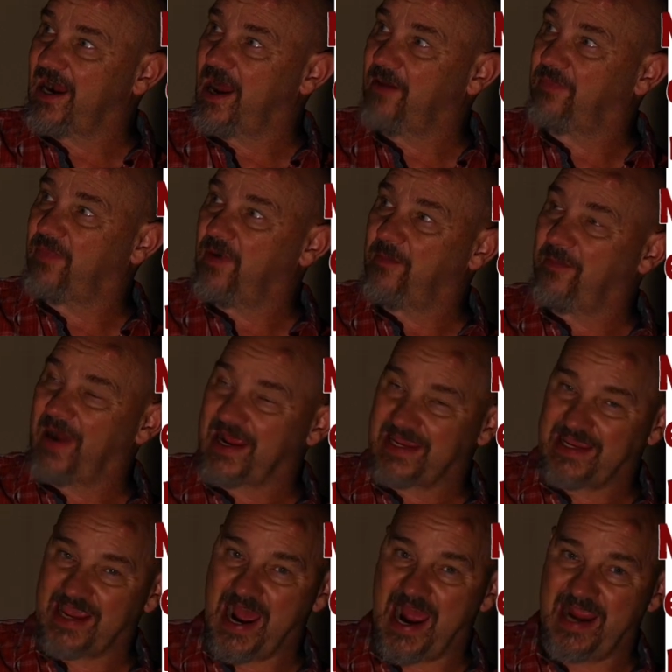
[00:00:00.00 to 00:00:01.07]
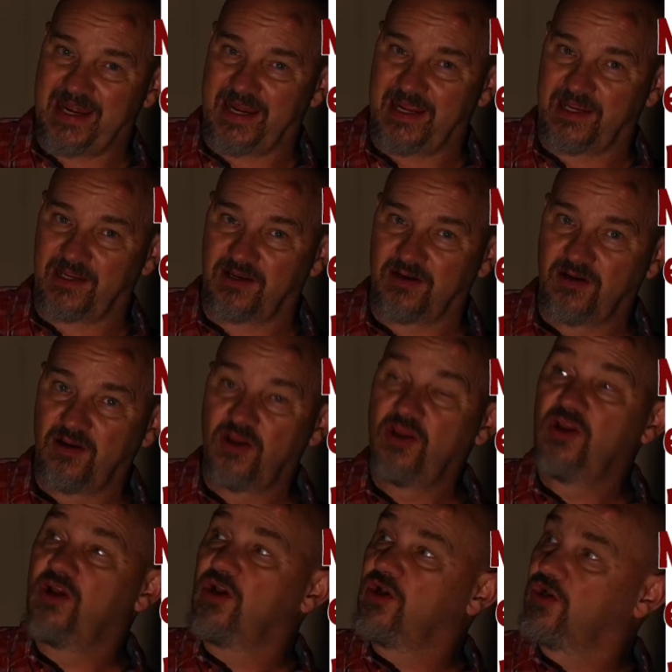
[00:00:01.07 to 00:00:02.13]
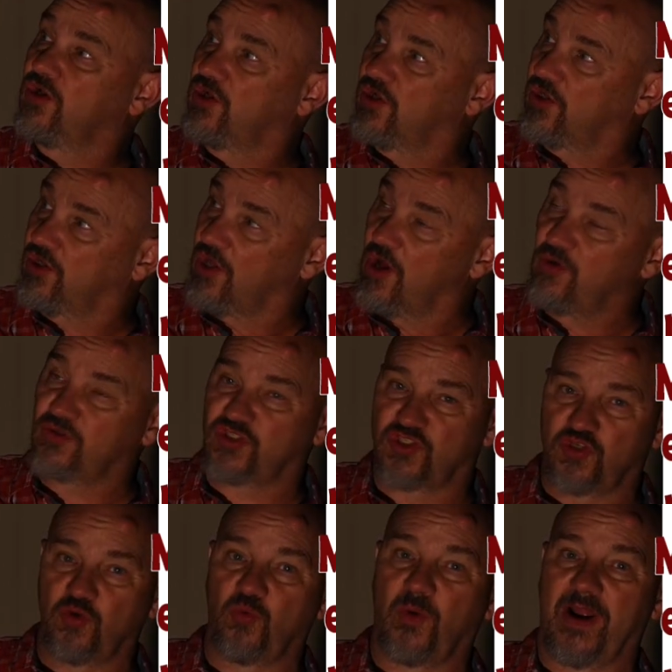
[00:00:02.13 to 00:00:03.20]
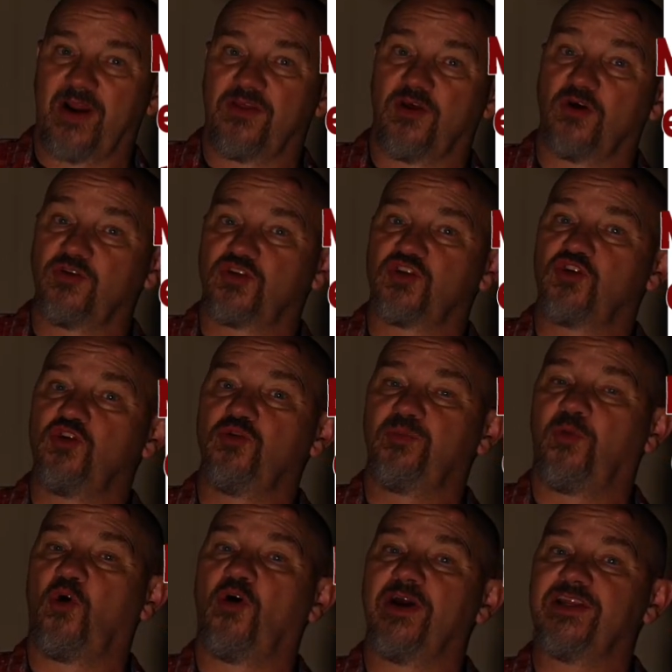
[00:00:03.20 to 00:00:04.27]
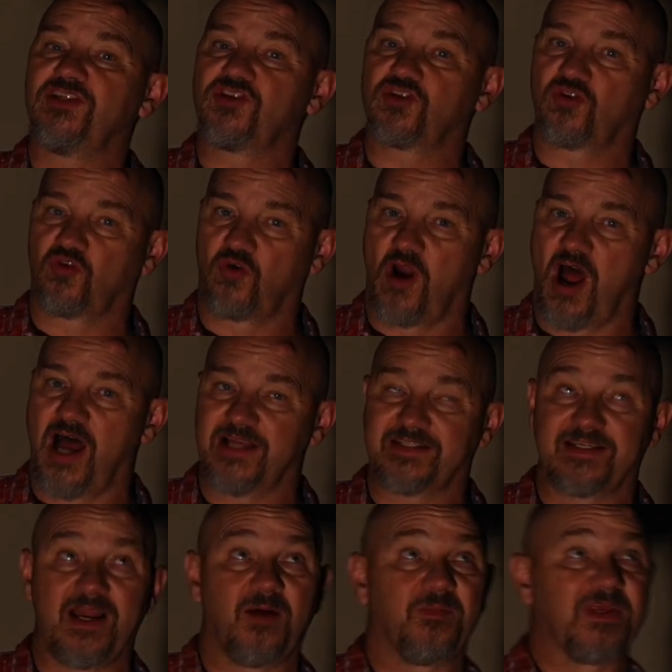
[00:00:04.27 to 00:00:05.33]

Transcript: up my guiding close to where those 2 points cross. Now,